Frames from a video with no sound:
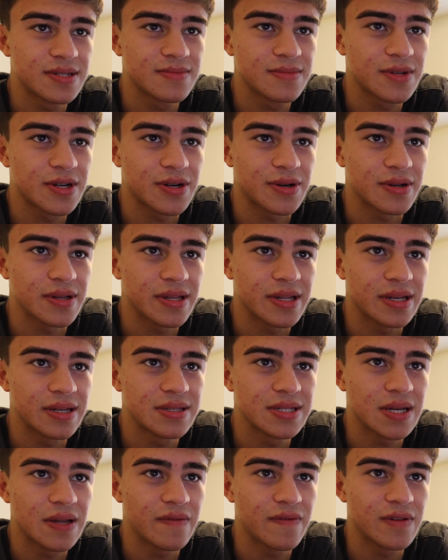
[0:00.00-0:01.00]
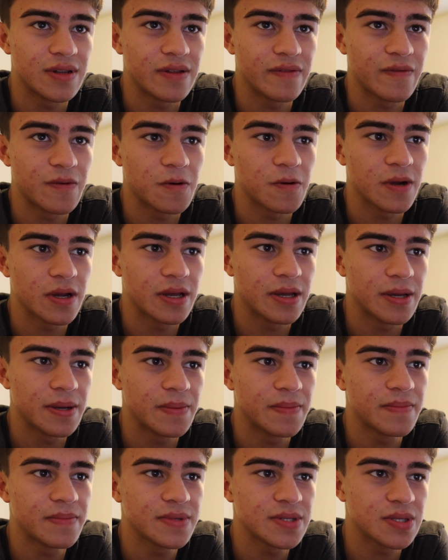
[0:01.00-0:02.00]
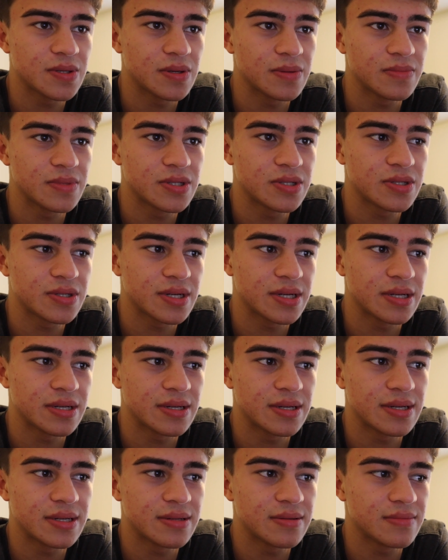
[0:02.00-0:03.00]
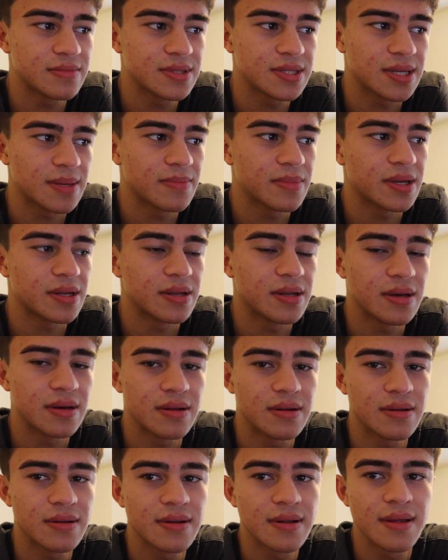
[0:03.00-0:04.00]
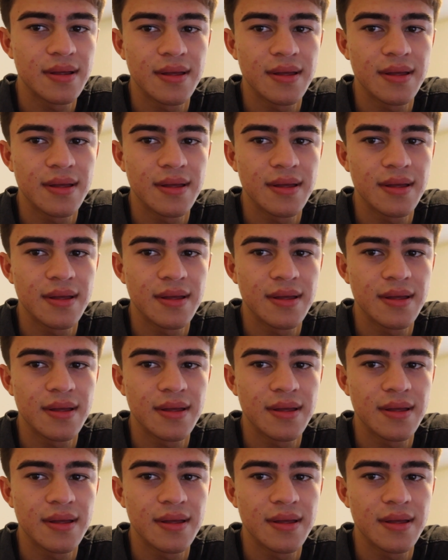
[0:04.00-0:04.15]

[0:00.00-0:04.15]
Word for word: It's currently 10.54 a.m., so I'm just trying to get something done.